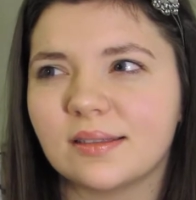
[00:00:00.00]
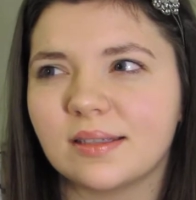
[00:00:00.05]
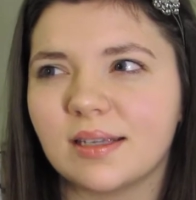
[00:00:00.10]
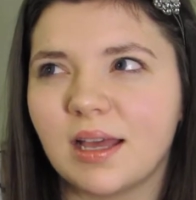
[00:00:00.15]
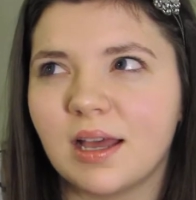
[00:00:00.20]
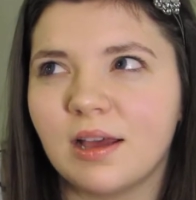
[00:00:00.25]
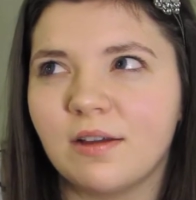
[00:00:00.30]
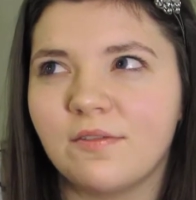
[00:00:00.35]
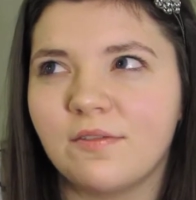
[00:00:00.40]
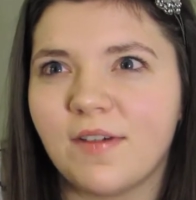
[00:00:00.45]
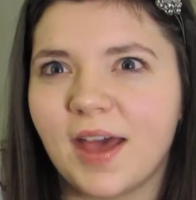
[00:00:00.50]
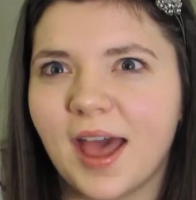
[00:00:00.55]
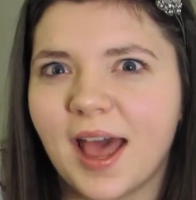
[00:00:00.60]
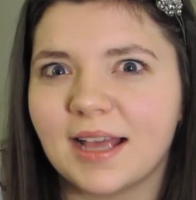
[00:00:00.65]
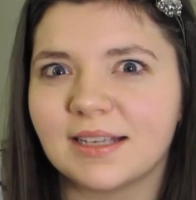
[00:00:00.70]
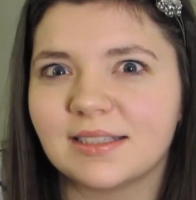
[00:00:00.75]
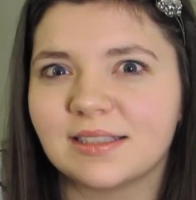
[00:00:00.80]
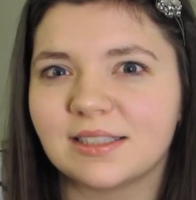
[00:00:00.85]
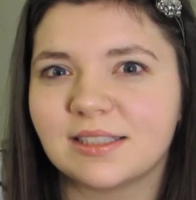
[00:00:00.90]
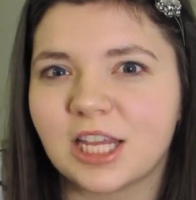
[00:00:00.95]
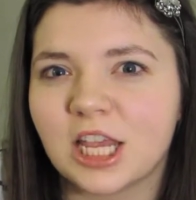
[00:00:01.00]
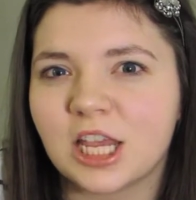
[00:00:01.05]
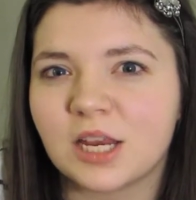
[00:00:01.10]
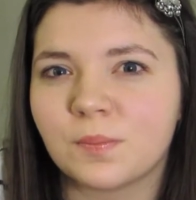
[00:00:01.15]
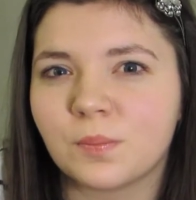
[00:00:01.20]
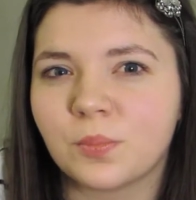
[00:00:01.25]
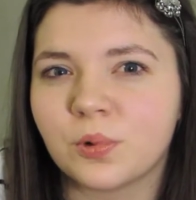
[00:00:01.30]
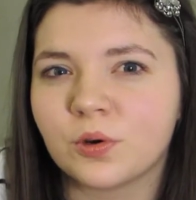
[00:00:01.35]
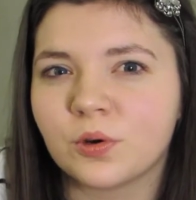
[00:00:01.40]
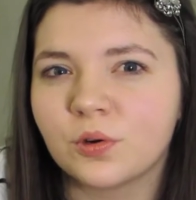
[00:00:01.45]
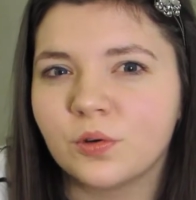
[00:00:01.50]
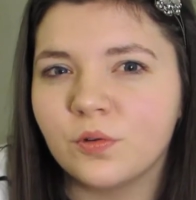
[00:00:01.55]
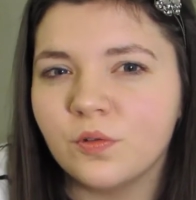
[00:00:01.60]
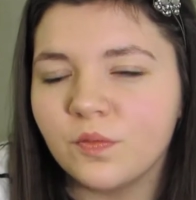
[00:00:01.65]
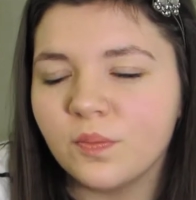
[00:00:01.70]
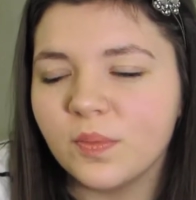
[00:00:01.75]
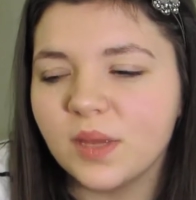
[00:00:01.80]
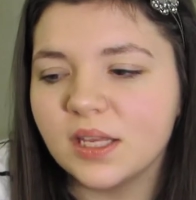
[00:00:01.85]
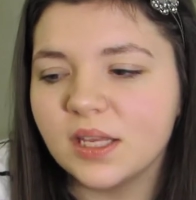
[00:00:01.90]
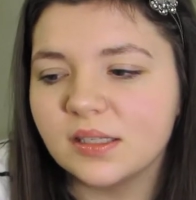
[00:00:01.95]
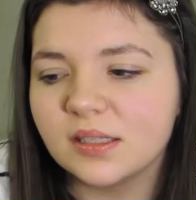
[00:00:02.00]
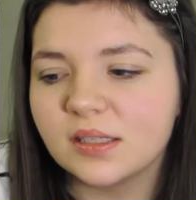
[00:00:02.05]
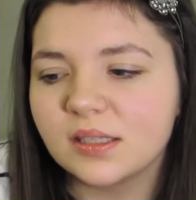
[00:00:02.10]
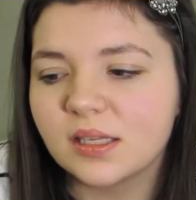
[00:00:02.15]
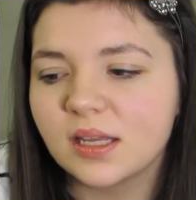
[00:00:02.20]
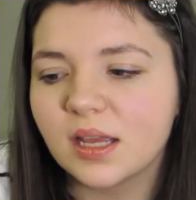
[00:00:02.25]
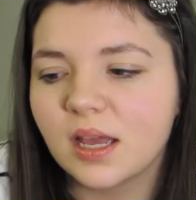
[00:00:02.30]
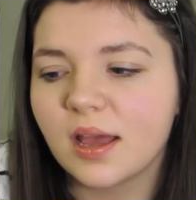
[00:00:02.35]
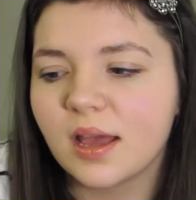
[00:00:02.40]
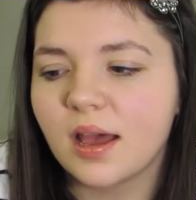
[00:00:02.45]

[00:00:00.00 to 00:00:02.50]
a vast improvement